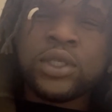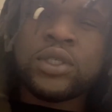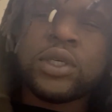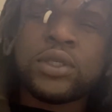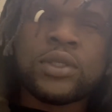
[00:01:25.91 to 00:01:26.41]

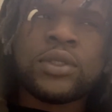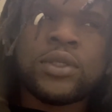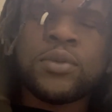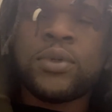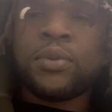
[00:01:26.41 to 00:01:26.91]
just
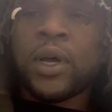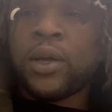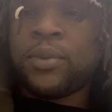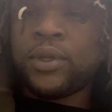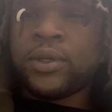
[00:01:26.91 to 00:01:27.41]
to be
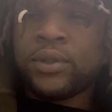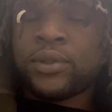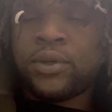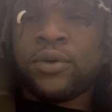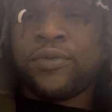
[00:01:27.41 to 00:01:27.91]
popular
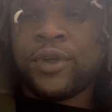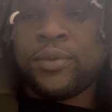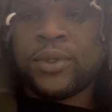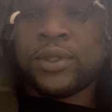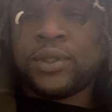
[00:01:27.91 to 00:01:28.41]
or
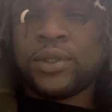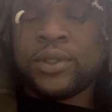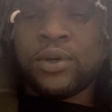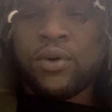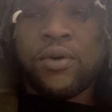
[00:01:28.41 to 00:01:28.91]
famous
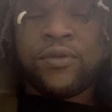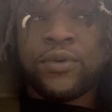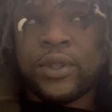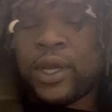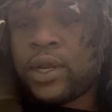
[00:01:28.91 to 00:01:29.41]
or
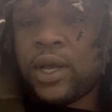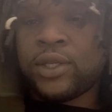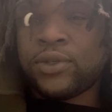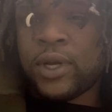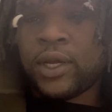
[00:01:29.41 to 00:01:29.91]
for that
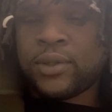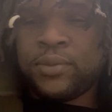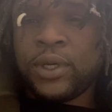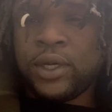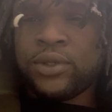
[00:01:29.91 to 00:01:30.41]
contract
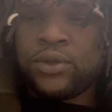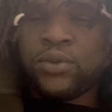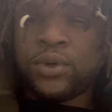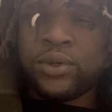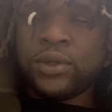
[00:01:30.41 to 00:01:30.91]
because you
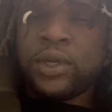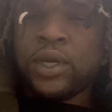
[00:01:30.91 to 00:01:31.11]
weren't